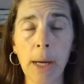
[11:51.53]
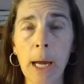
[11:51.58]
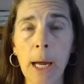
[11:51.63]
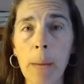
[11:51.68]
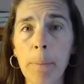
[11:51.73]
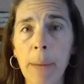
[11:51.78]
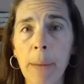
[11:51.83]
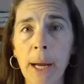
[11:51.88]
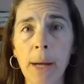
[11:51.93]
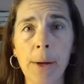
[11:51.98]

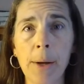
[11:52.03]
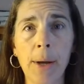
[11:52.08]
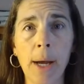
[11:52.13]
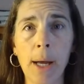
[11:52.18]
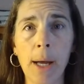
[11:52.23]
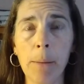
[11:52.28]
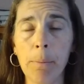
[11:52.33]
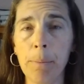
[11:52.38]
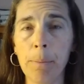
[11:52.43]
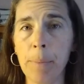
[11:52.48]
Campaigns
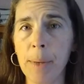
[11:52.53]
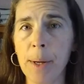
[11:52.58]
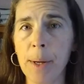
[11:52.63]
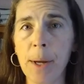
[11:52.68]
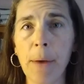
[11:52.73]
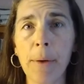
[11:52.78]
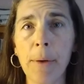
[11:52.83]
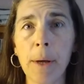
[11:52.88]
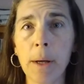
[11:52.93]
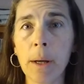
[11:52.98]
had
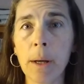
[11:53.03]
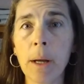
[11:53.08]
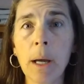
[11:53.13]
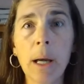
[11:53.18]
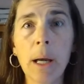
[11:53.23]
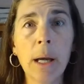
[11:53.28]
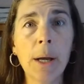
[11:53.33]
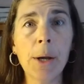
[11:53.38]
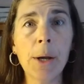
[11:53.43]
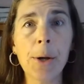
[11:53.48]
stuffing
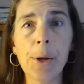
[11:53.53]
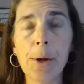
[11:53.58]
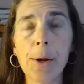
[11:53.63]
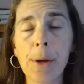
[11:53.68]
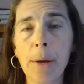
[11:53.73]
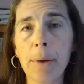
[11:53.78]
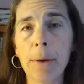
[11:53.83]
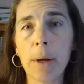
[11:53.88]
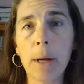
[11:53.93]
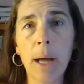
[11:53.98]

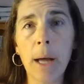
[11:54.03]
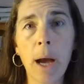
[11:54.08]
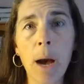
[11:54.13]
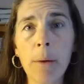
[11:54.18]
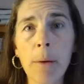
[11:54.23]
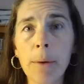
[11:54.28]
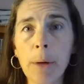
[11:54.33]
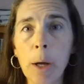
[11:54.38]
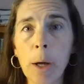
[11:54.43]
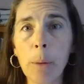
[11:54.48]

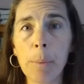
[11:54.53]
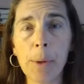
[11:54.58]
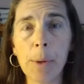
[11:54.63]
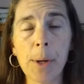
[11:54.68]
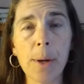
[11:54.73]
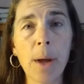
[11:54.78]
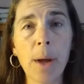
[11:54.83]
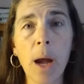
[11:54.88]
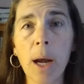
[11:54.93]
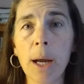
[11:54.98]

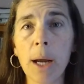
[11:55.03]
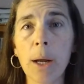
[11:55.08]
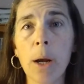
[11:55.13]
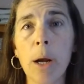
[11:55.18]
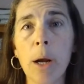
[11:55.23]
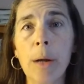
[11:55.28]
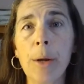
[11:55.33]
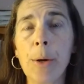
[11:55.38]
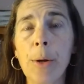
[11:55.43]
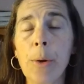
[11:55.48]
envelopes, knocking
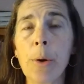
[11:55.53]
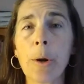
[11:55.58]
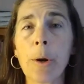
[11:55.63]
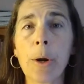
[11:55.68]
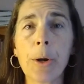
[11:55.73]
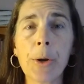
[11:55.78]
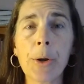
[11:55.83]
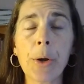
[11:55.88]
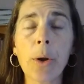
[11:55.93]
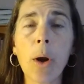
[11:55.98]
on
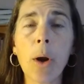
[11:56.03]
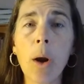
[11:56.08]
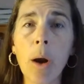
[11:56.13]
doors.